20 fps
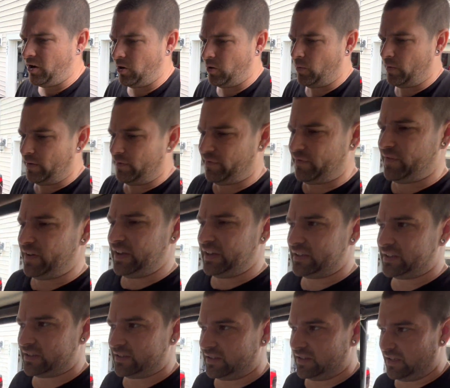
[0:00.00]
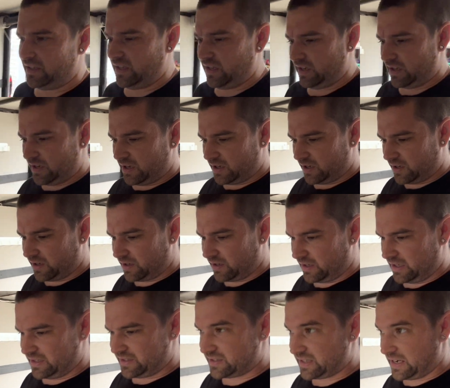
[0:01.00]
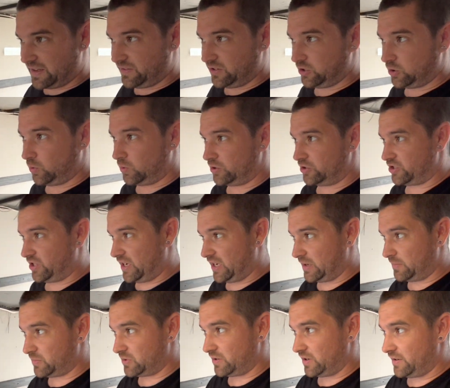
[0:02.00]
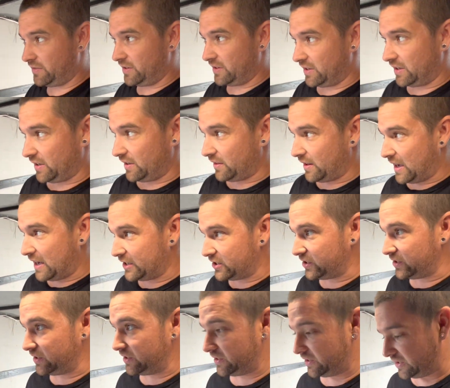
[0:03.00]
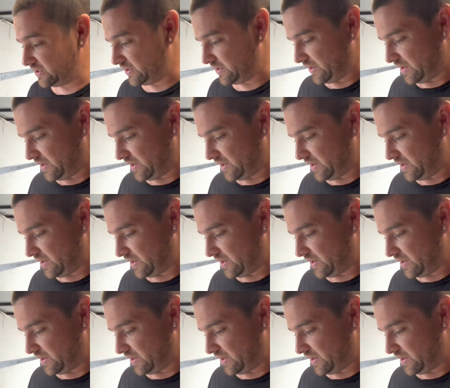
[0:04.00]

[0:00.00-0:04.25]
we fixed the inside the door jamb so everything latches